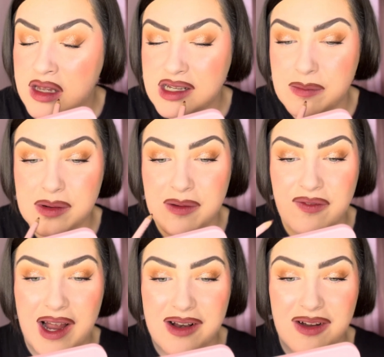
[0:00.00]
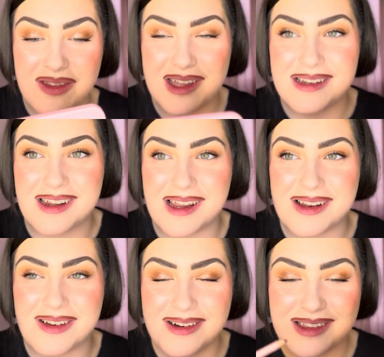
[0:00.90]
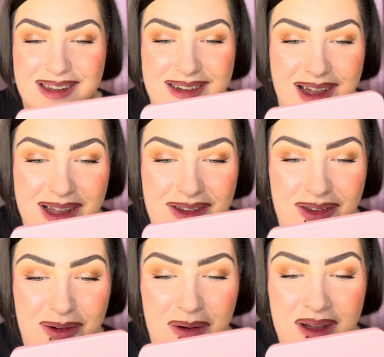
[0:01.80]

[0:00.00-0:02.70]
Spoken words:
Seems to be fine now that it's like down to this size though.